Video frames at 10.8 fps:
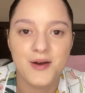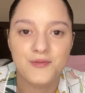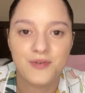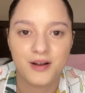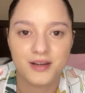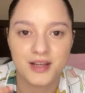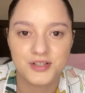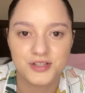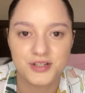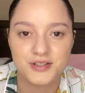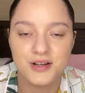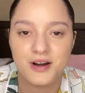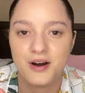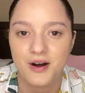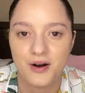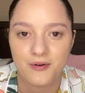foundation
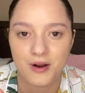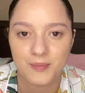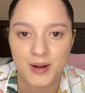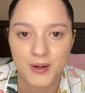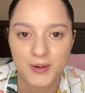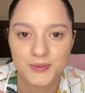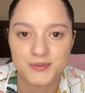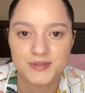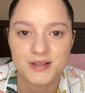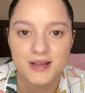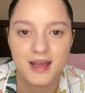around my nose,